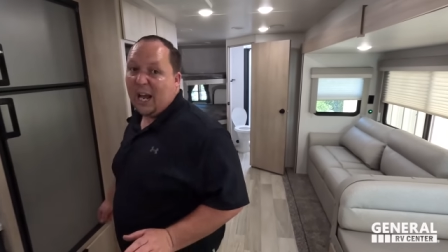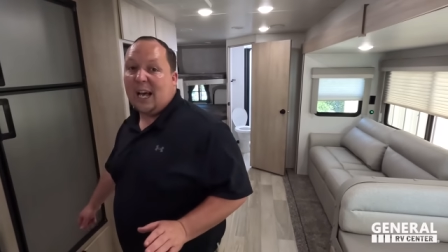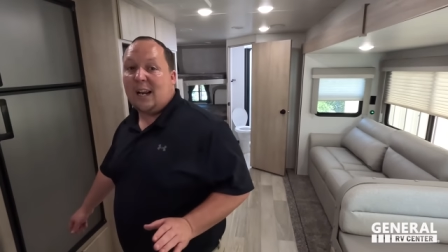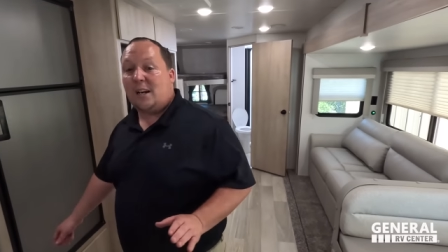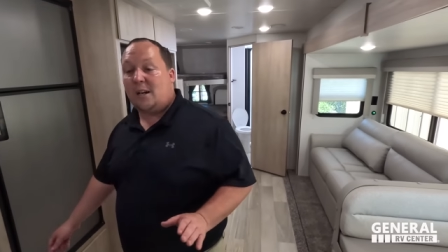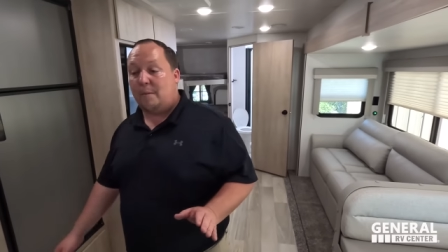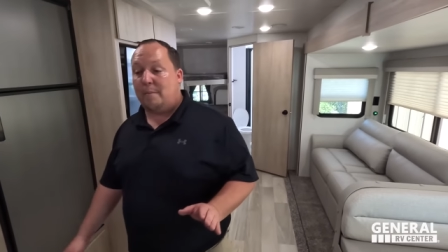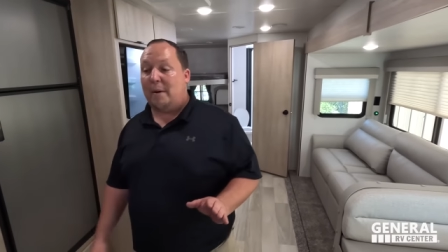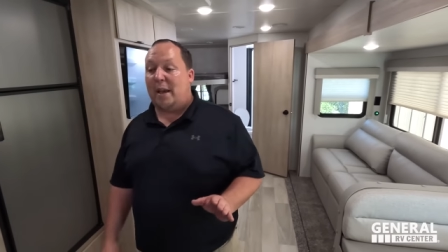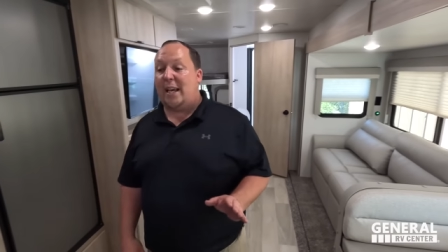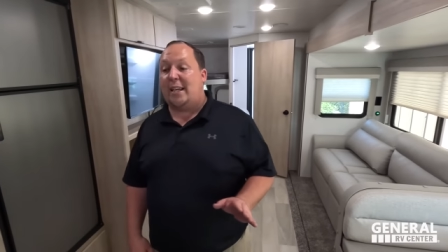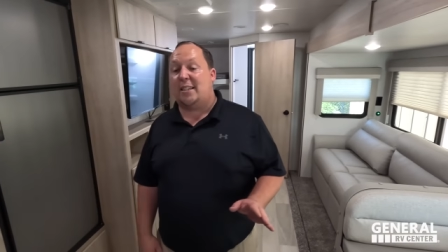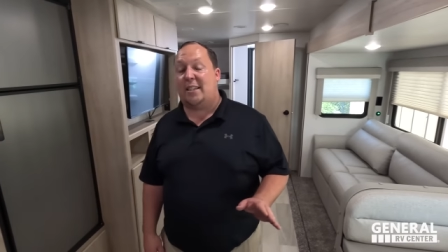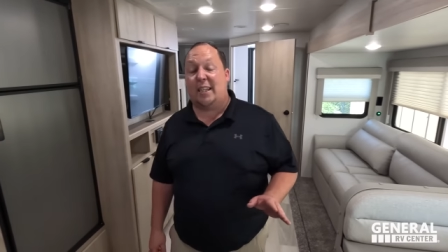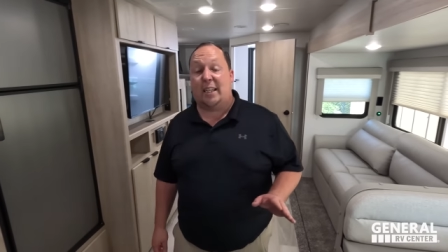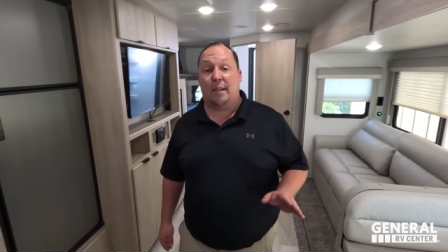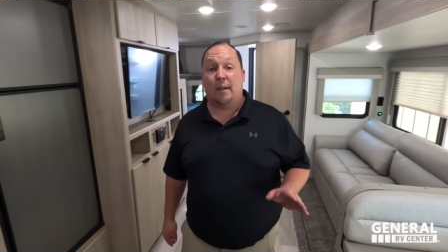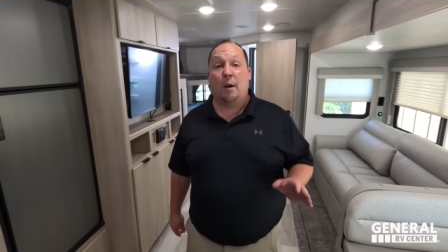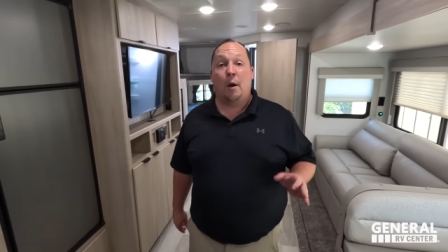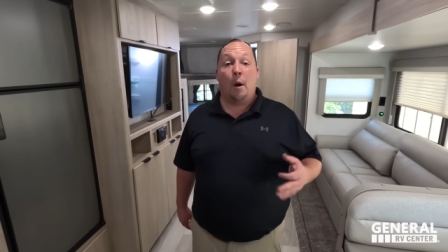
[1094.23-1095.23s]
at an
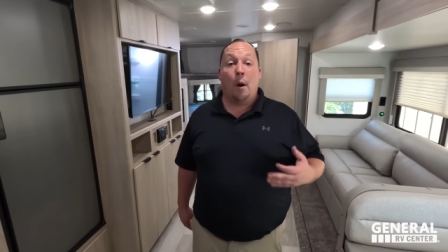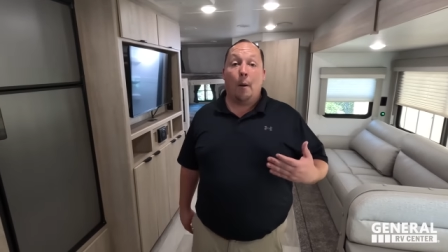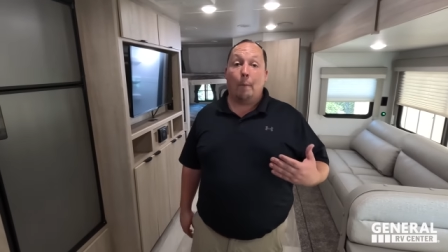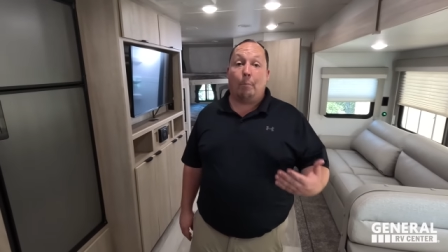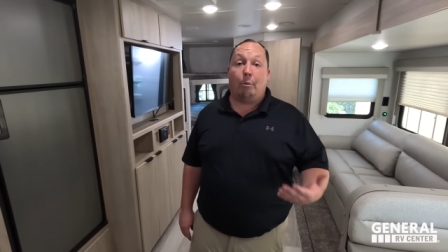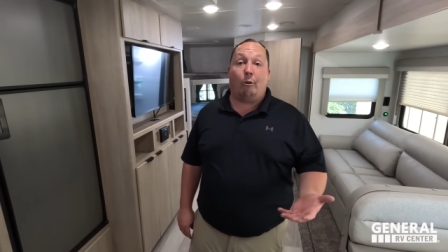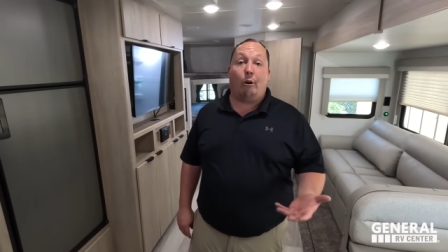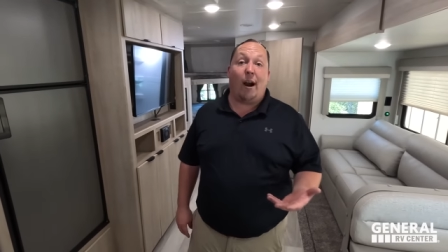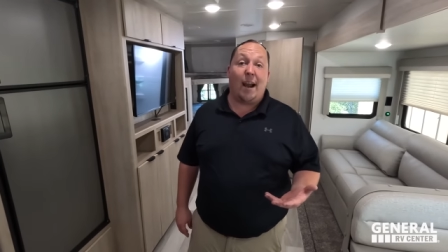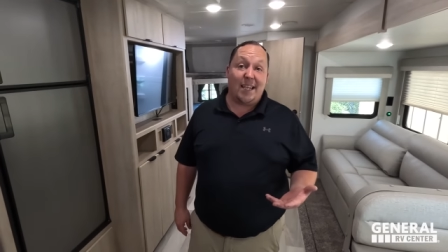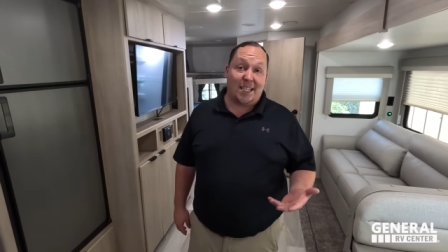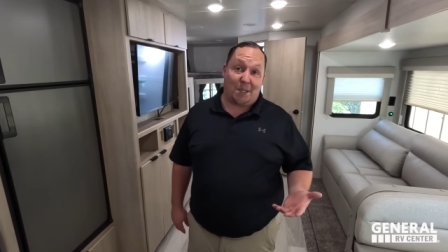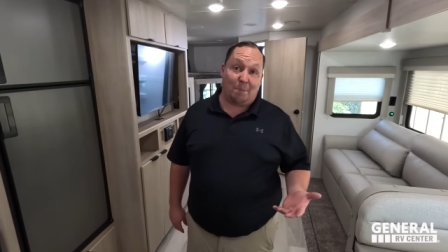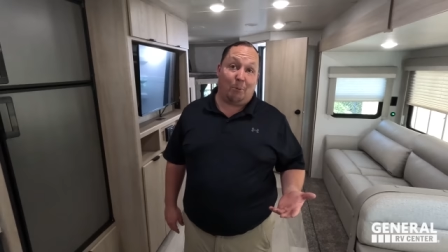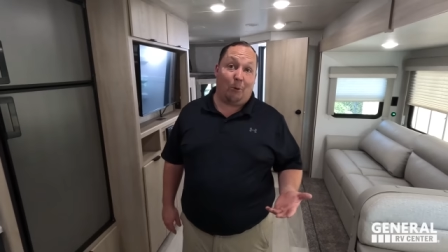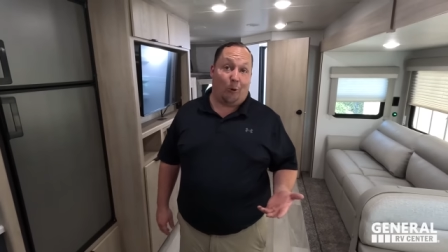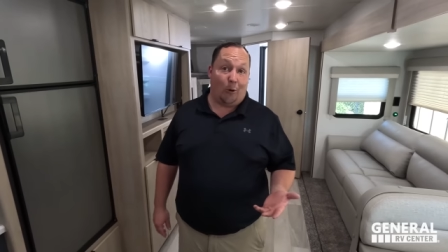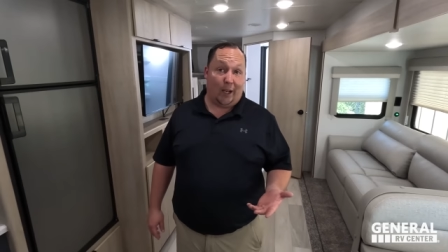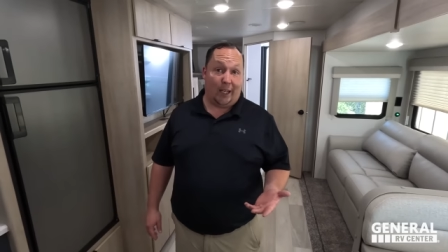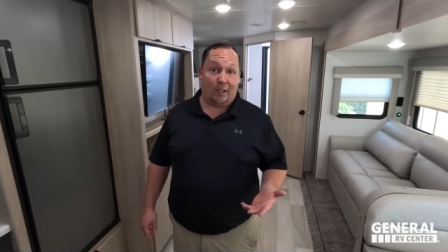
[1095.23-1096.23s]
amazing price
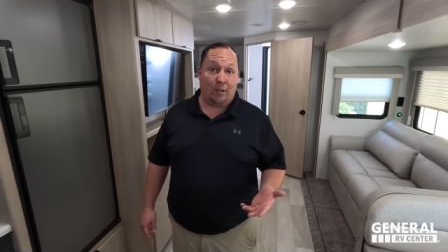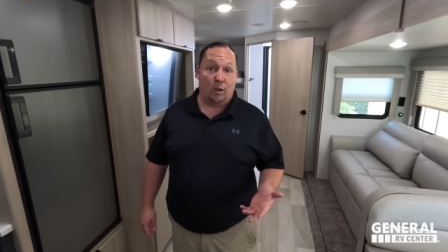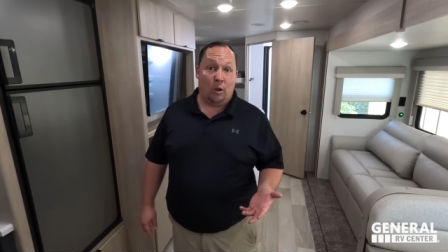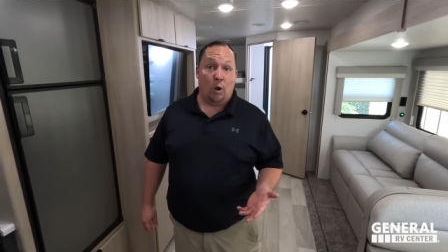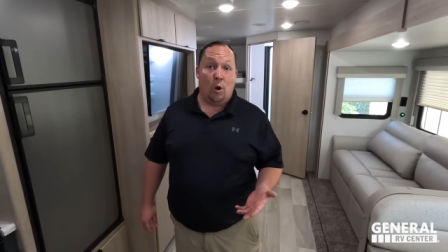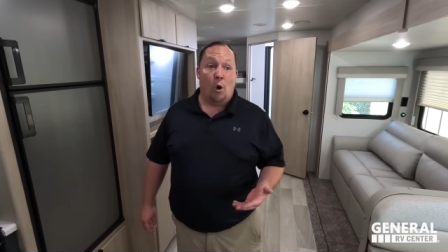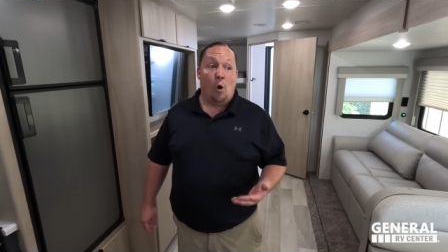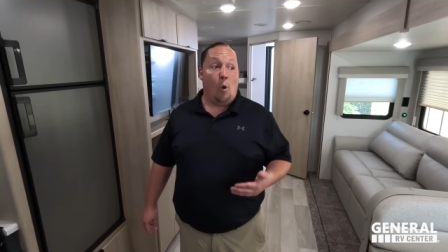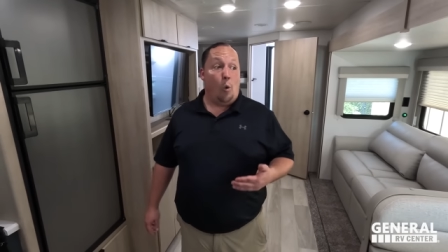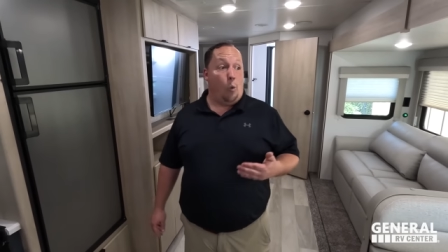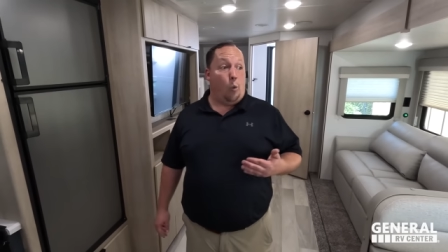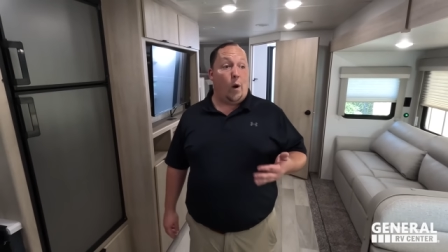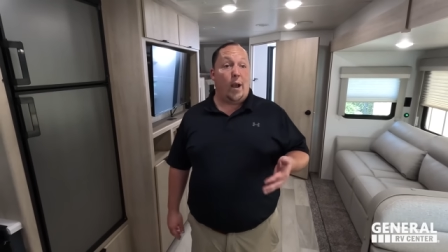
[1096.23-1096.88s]
point. Right.